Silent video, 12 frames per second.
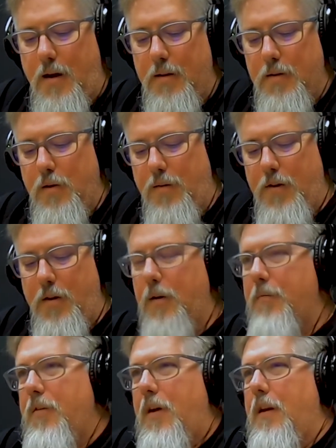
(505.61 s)
you have
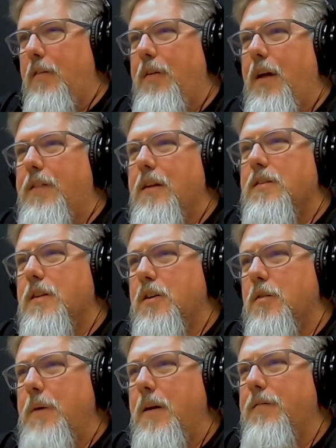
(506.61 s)
an event that's
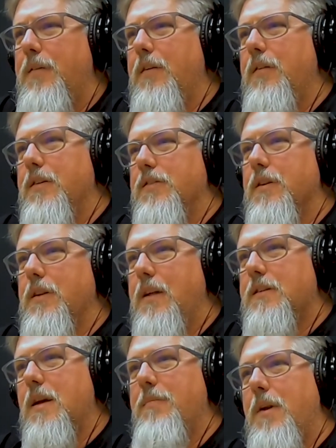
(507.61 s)
like your main fundraiser, and
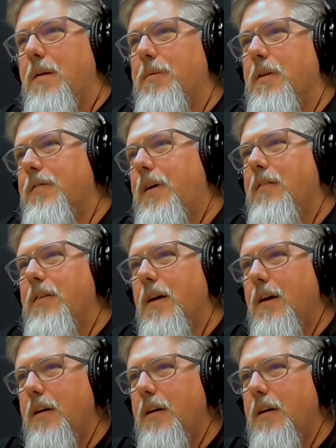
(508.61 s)
that's coming up, the 5K?